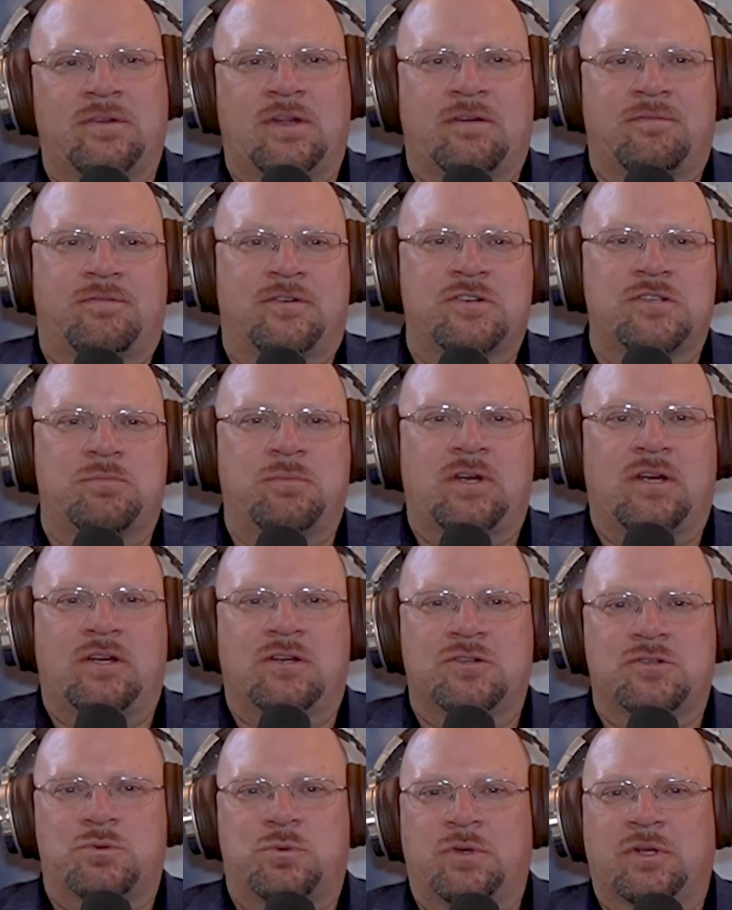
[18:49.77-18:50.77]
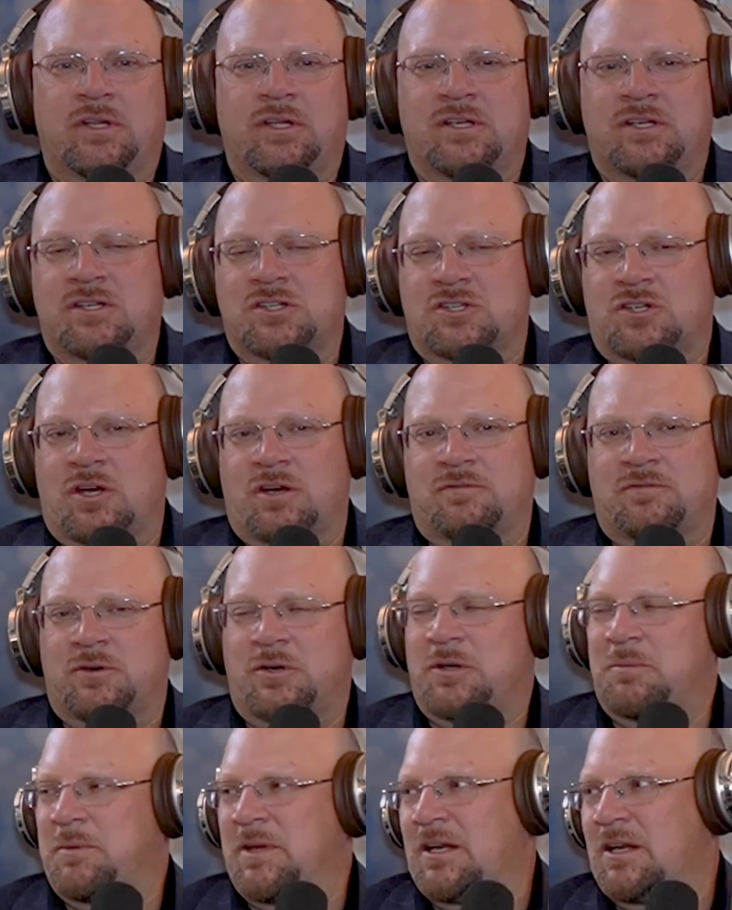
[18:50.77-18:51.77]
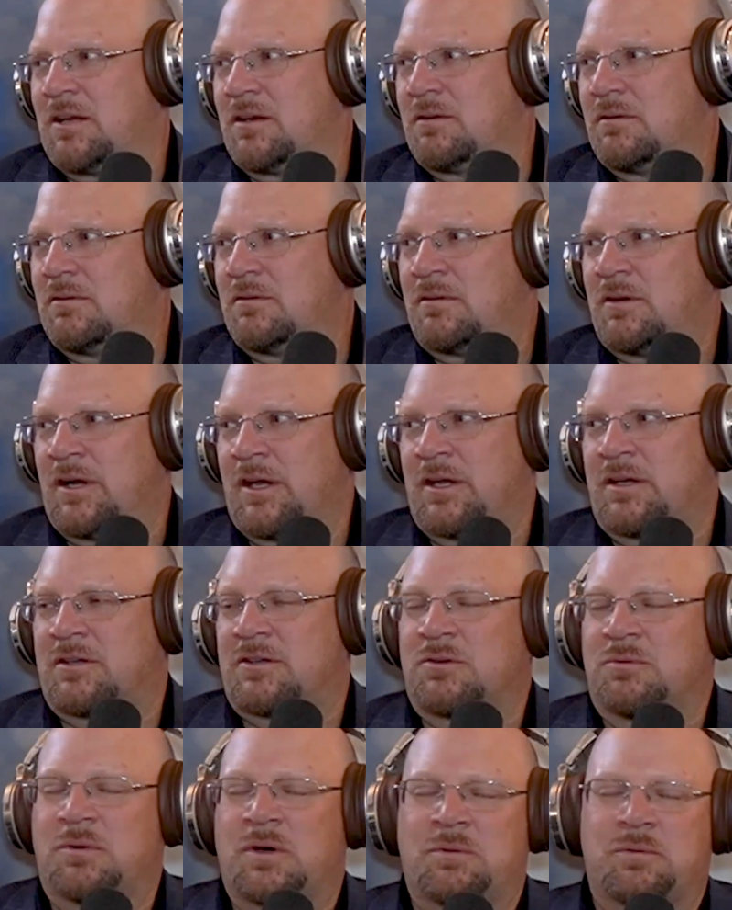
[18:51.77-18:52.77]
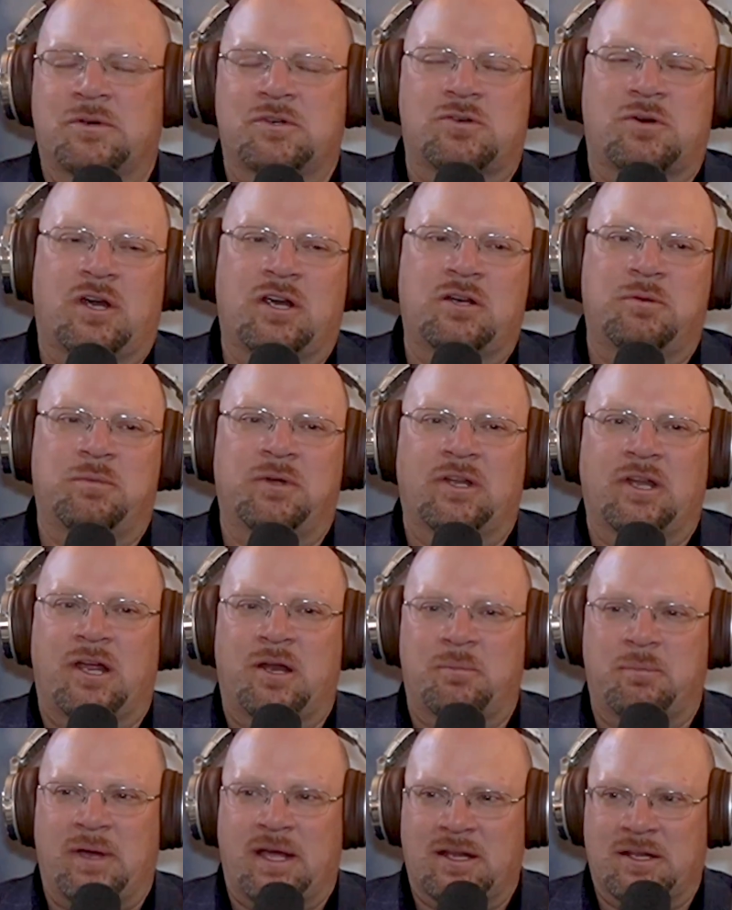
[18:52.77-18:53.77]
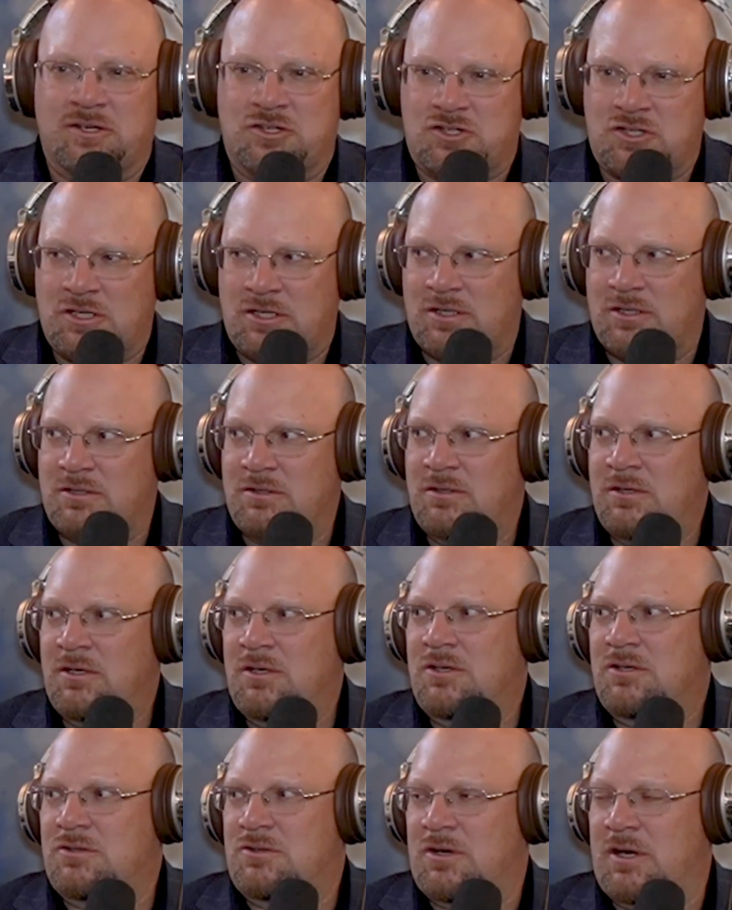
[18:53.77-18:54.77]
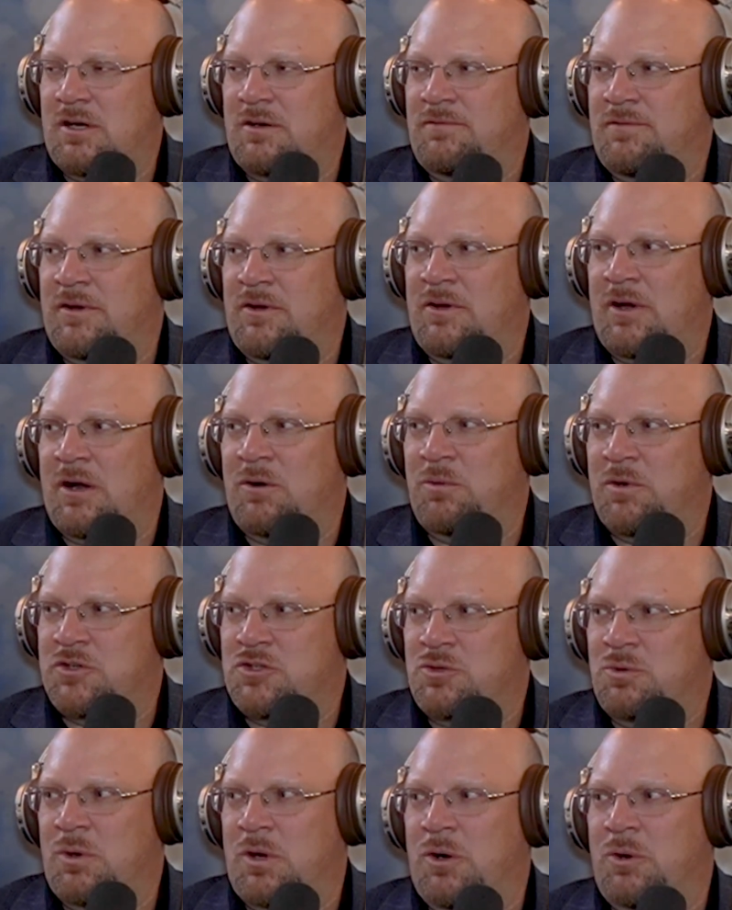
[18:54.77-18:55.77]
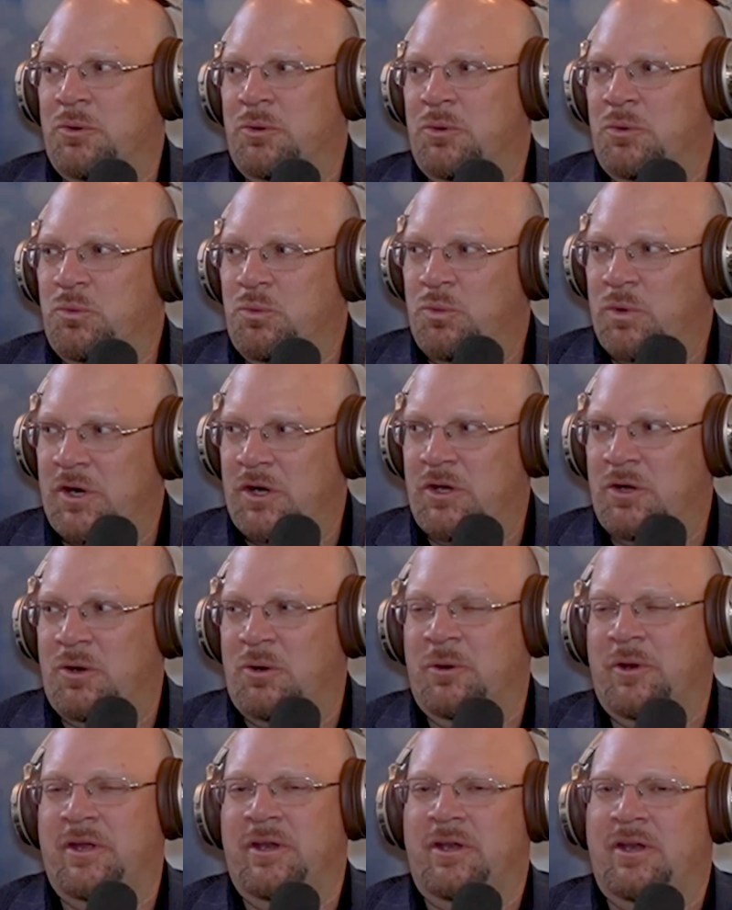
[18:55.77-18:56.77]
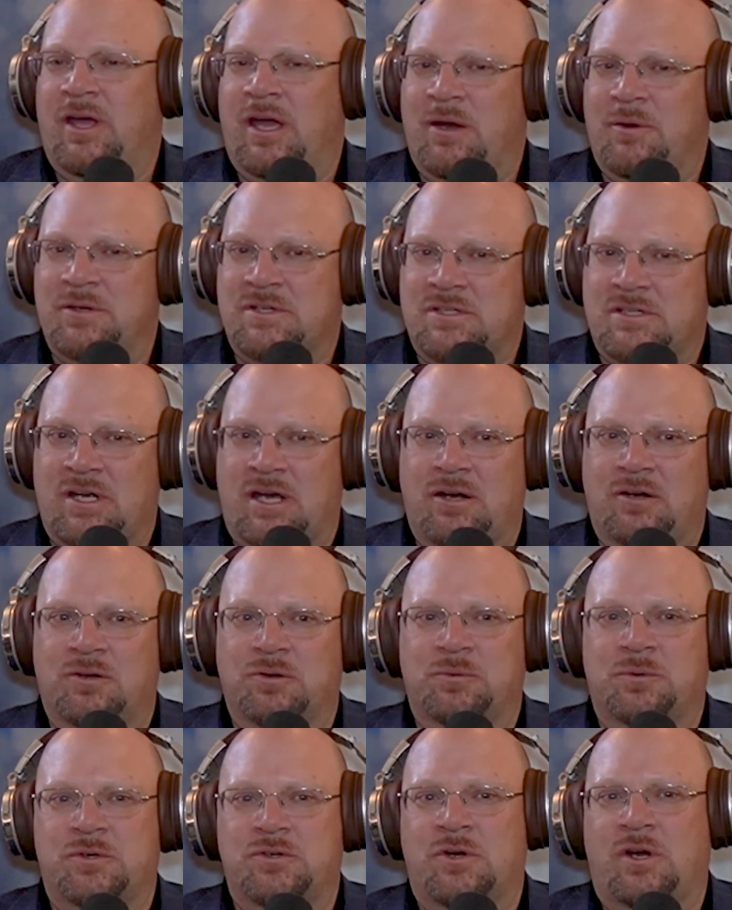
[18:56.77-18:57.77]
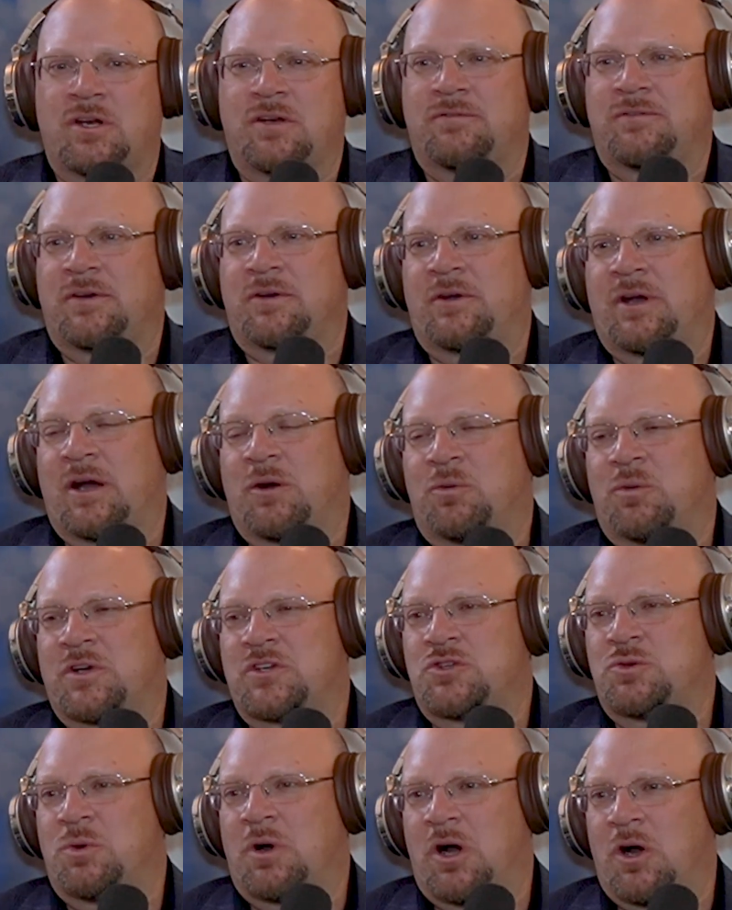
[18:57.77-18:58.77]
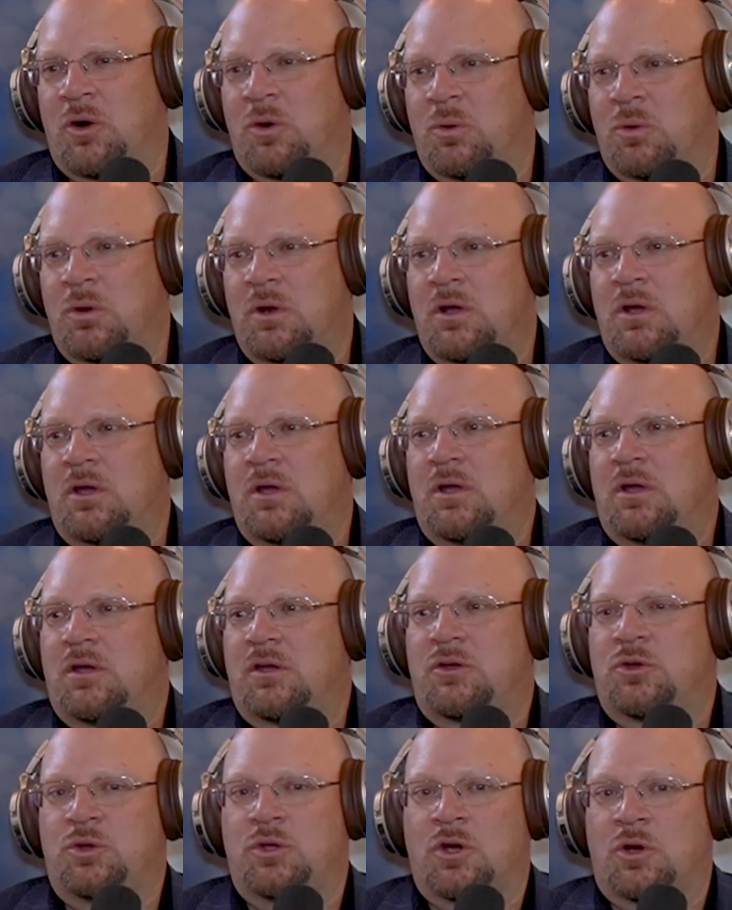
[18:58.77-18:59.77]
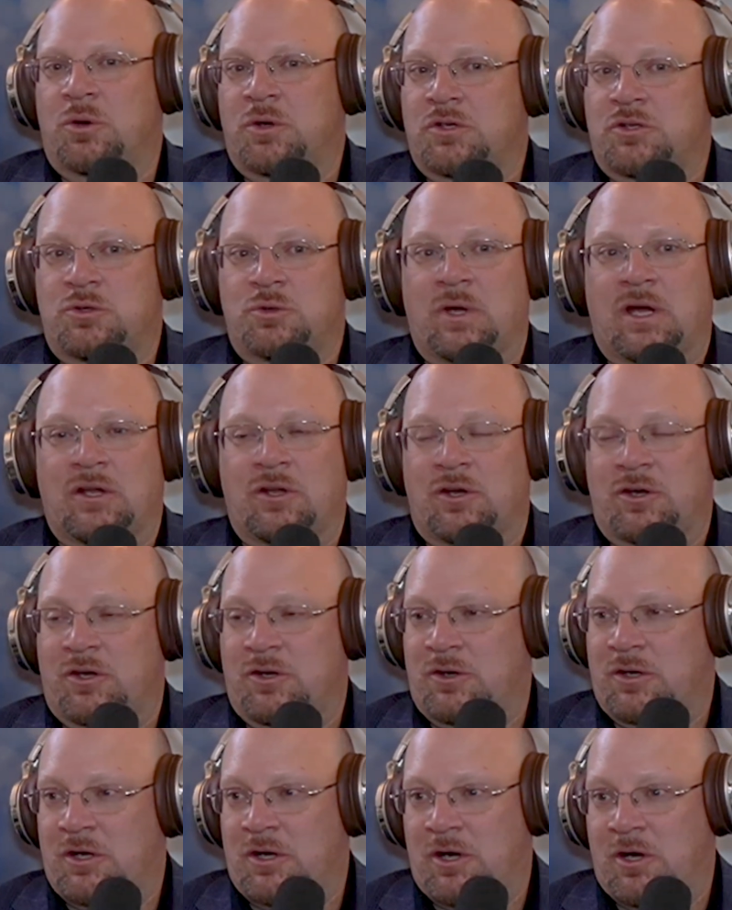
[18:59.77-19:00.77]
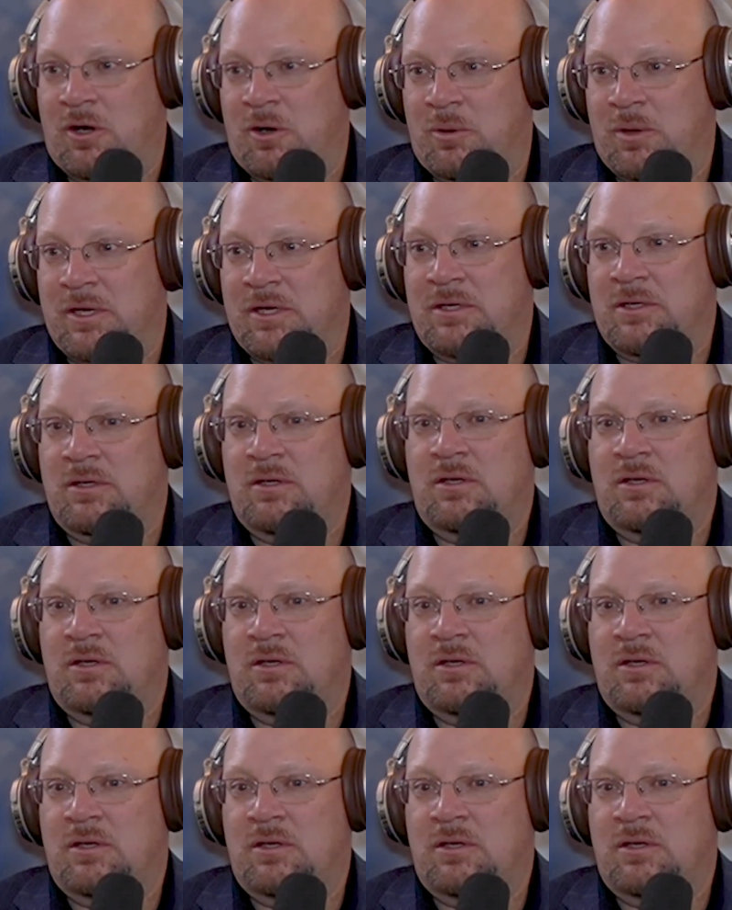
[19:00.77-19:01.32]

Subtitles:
that first meeting is really a discovery meeting, right? To where we're trying to build out a balance sheet, trying to figure out what you own, where you own it, how it's titled. We're trying to figure out what you owe, who you owe it to, how long you're going to owe it,